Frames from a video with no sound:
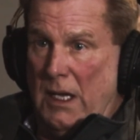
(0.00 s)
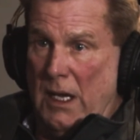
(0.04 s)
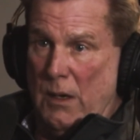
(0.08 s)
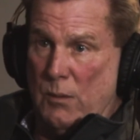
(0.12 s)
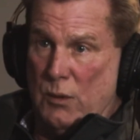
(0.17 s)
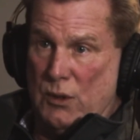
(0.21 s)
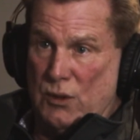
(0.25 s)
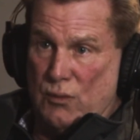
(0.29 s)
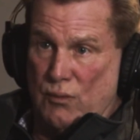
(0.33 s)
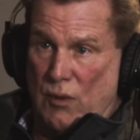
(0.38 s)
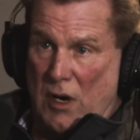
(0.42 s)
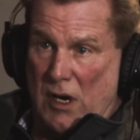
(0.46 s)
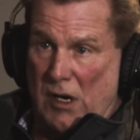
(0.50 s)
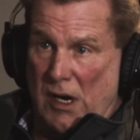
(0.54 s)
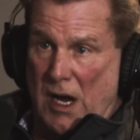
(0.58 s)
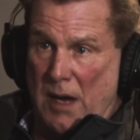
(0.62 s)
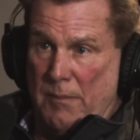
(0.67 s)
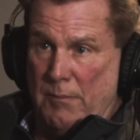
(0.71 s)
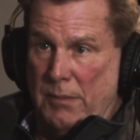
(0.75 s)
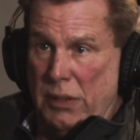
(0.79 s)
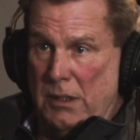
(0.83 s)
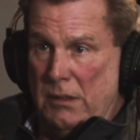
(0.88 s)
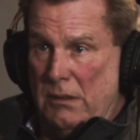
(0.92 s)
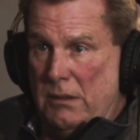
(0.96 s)
It was rung
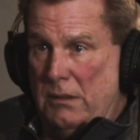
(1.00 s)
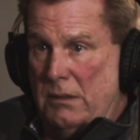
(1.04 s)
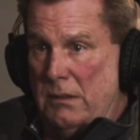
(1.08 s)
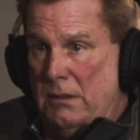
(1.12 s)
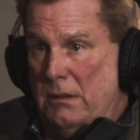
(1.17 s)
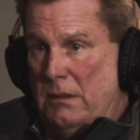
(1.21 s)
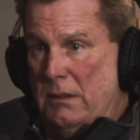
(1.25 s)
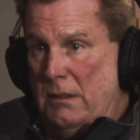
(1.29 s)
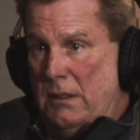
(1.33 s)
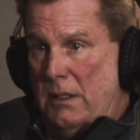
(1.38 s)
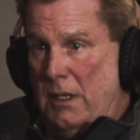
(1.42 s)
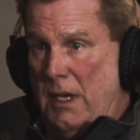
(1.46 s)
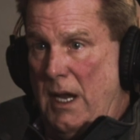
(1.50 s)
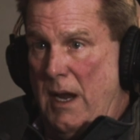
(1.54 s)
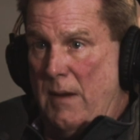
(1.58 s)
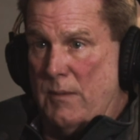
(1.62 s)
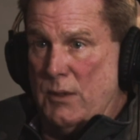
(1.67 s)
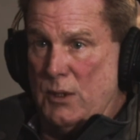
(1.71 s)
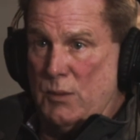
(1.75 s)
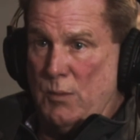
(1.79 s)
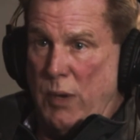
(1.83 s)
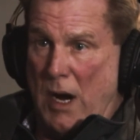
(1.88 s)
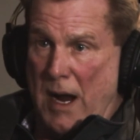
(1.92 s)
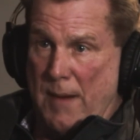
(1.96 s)
up.
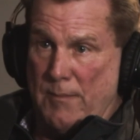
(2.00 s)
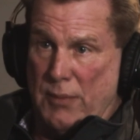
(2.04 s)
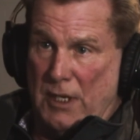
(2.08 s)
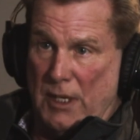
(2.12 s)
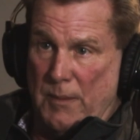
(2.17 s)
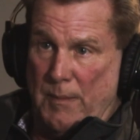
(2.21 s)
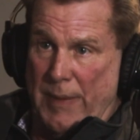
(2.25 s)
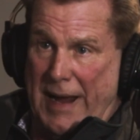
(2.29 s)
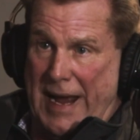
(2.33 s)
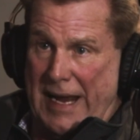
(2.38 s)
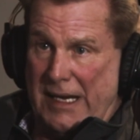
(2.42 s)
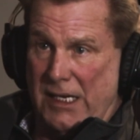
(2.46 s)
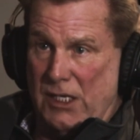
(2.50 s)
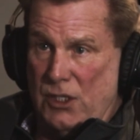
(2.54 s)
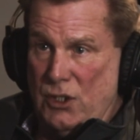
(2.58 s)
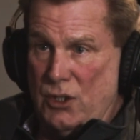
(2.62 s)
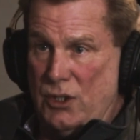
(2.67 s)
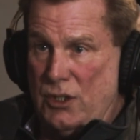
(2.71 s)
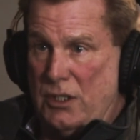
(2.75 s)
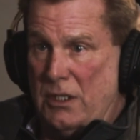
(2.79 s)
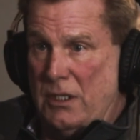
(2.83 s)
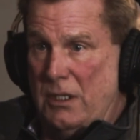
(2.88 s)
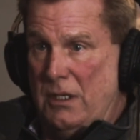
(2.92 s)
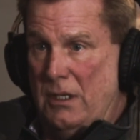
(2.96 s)
It was properly
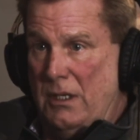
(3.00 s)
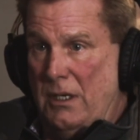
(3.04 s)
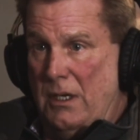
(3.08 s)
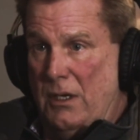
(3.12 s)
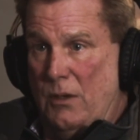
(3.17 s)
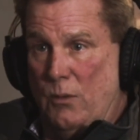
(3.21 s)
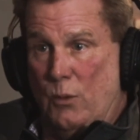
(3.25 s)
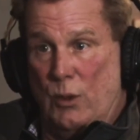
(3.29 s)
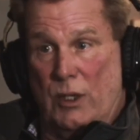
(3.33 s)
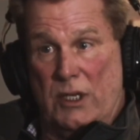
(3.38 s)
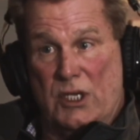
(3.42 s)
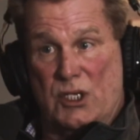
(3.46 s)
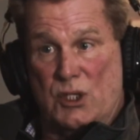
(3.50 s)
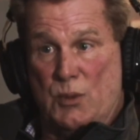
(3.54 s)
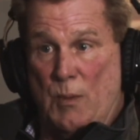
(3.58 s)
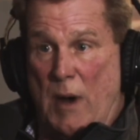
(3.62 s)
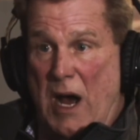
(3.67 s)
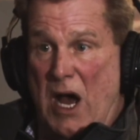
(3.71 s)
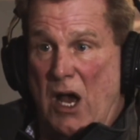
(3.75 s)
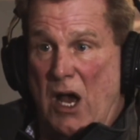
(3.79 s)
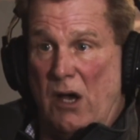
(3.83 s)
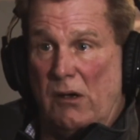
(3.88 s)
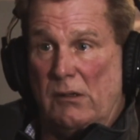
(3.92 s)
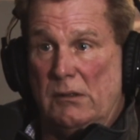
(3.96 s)
packaged with a
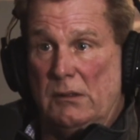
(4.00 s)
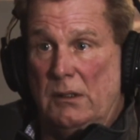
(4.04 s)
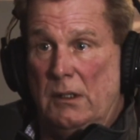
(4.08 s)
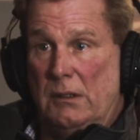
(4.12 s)
smile.